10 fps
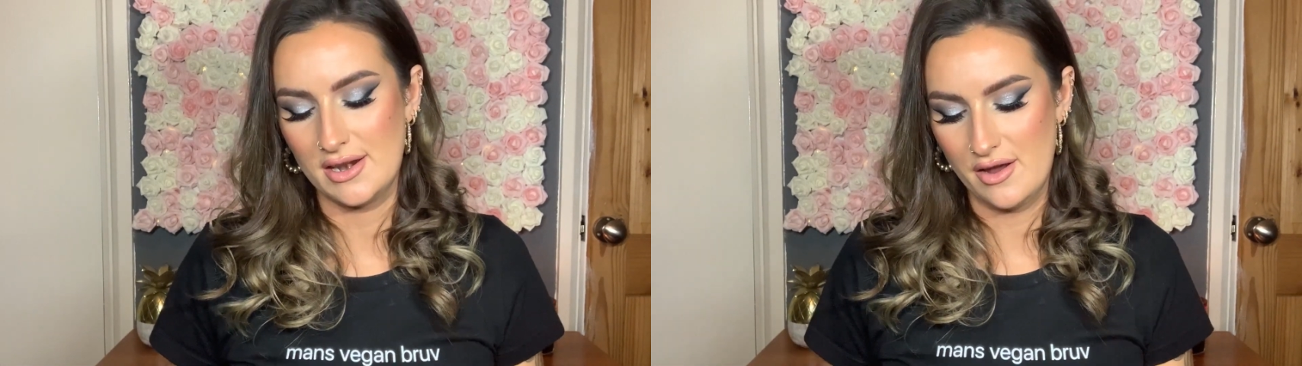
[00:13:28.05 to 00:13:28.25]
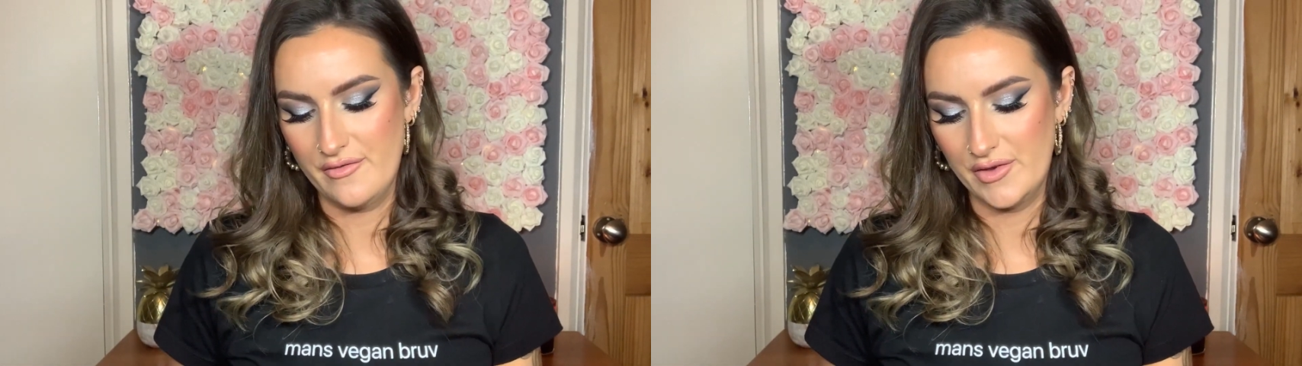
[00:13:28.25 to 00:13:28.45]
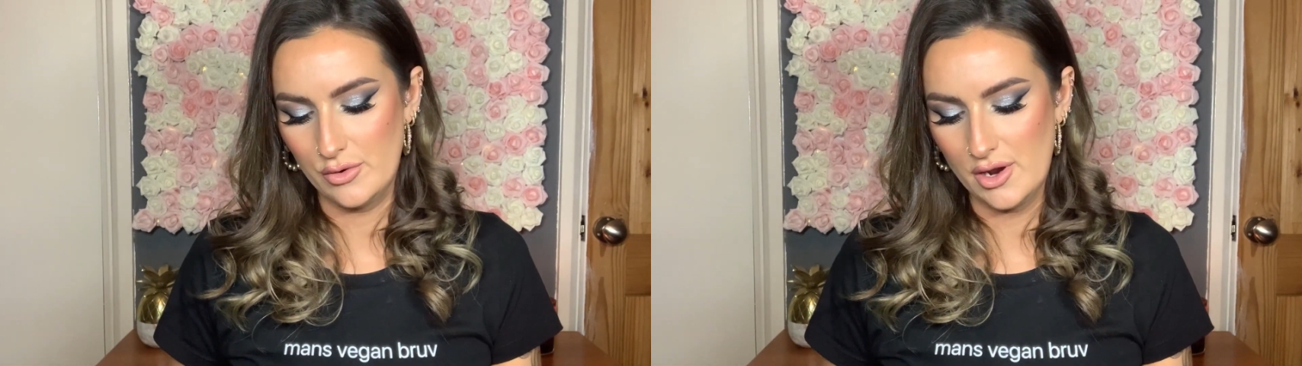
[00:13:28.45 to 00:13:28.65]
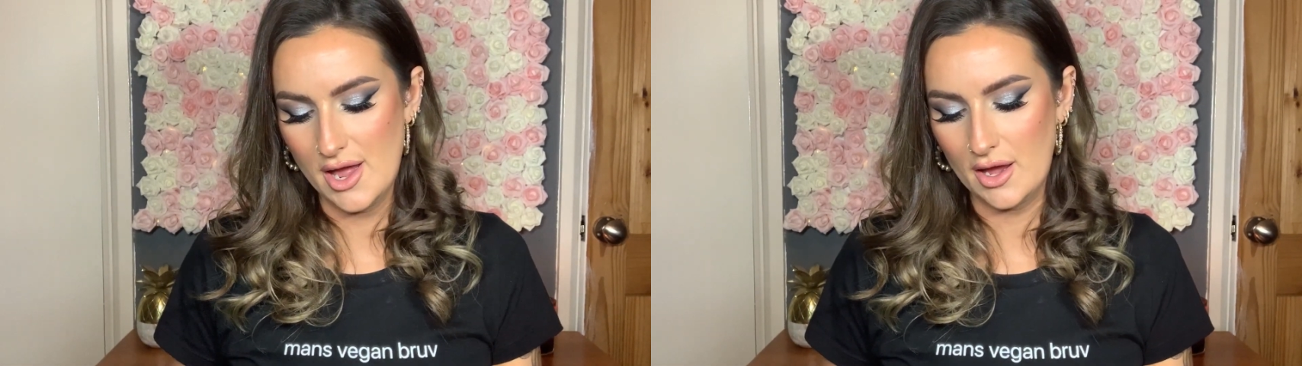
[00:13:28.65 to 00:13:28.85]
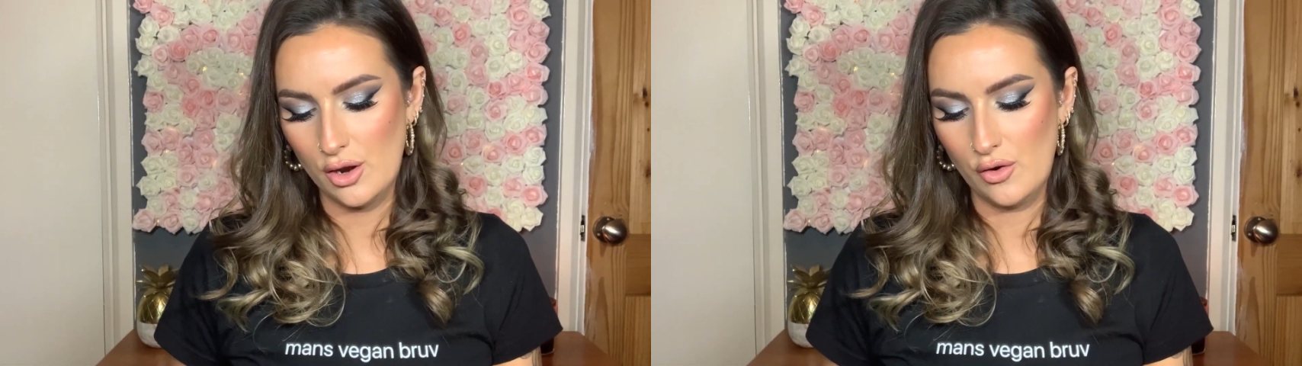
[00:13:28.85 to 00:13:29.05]
I feel
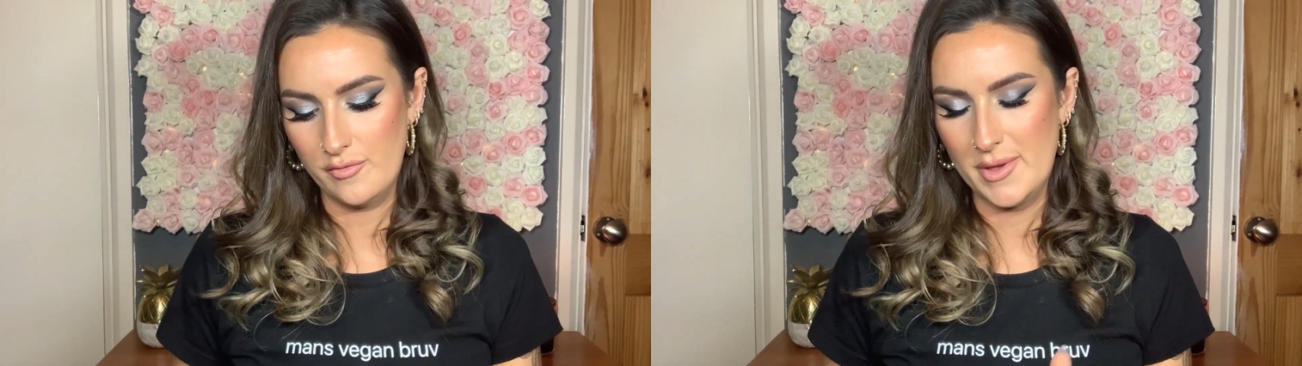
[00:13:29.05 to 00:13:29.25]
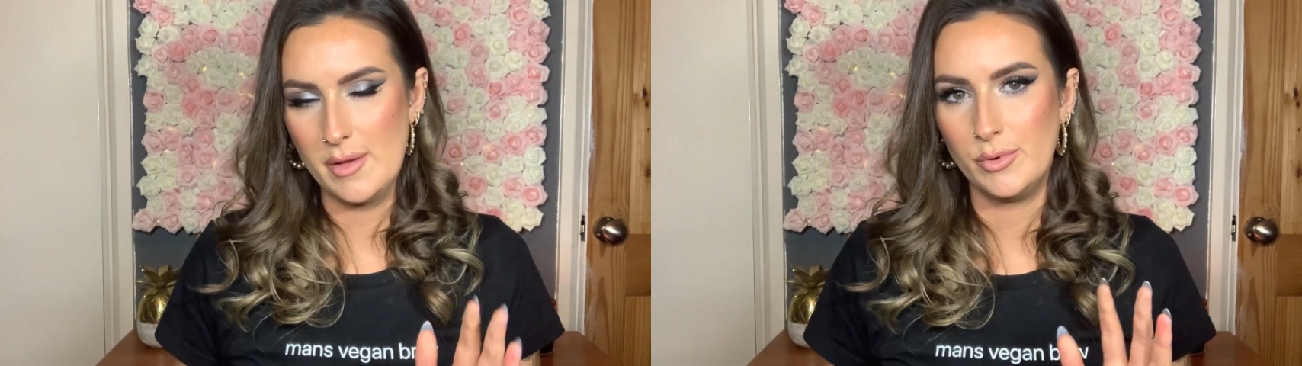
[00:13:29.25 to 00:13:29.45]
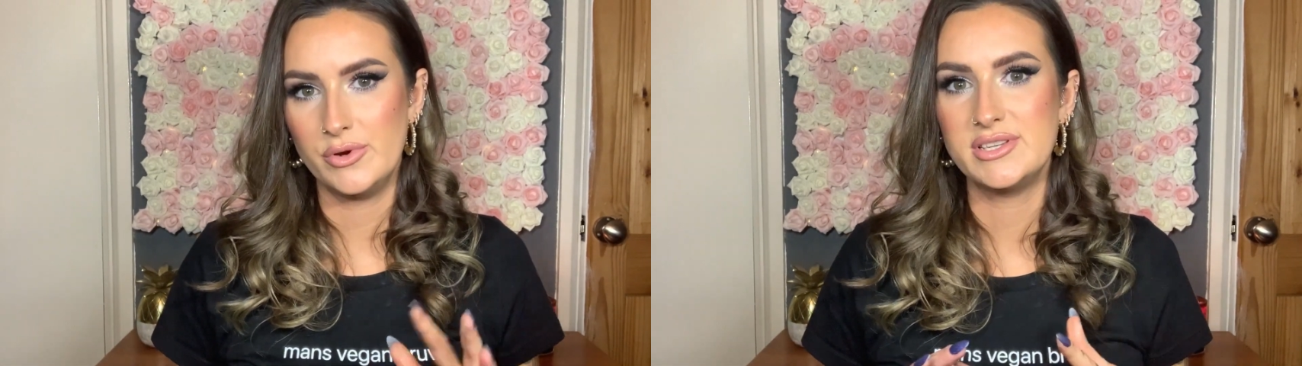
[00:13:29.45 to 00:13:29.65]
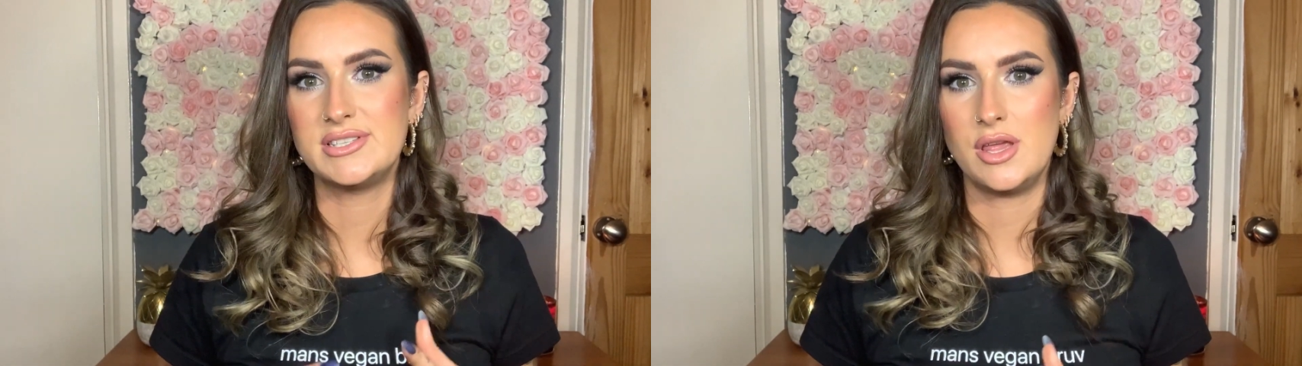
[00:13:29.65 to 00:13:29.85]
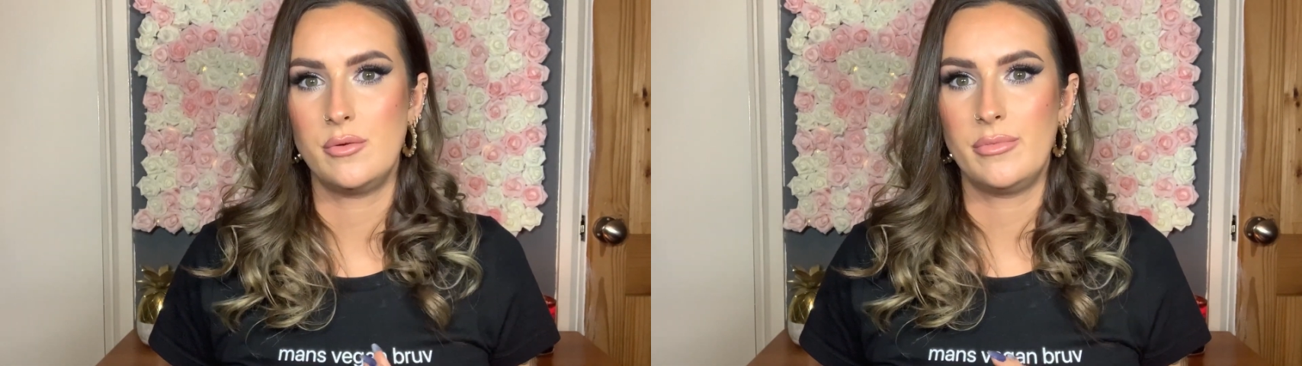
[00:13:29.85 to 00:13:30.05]
like a lot of people
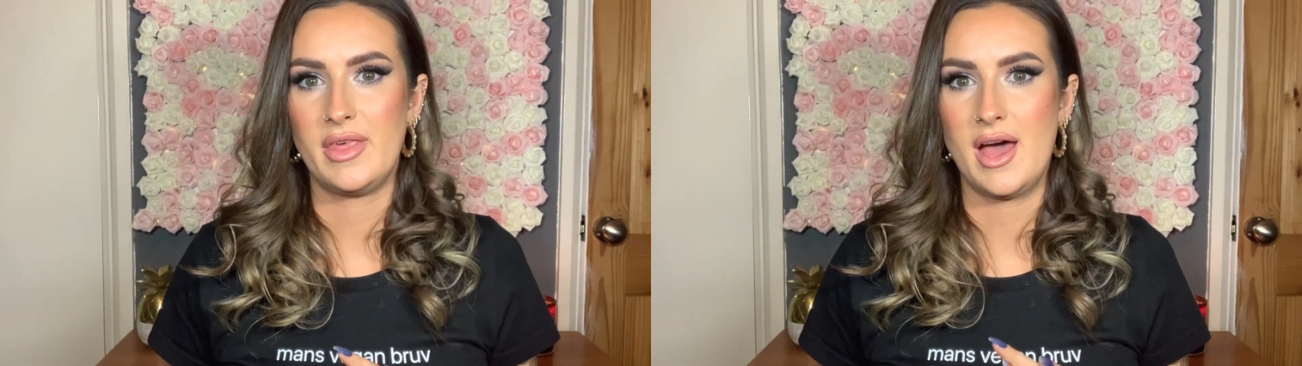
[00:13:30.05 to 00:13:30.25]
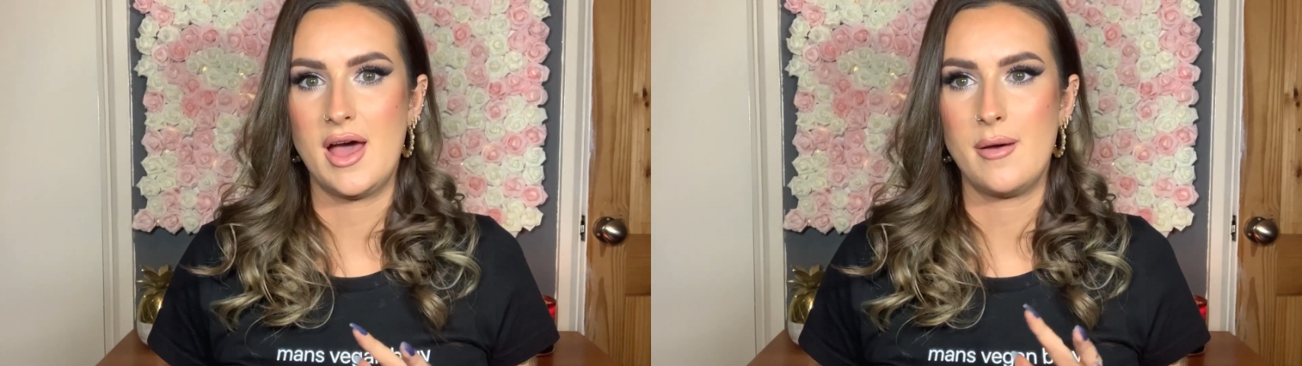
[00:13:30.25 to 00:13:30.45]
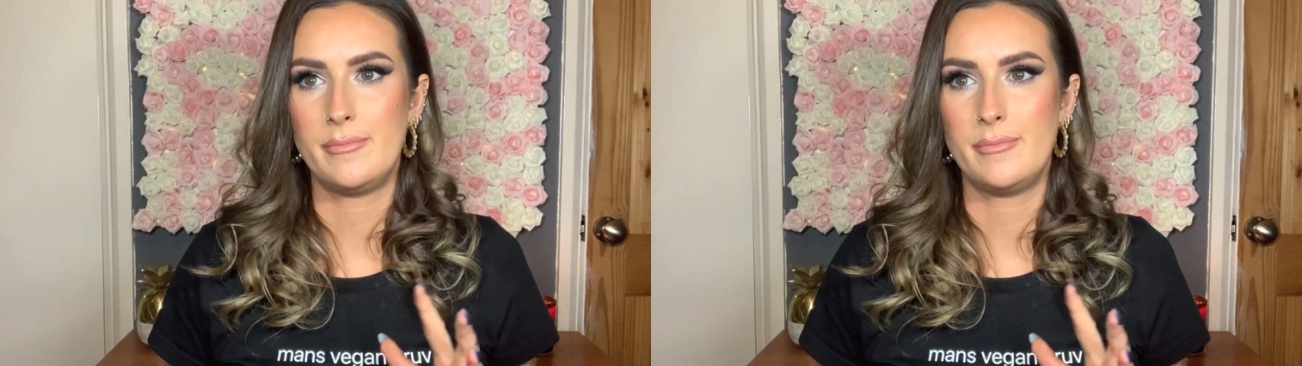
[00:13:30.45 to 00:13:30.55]
assume that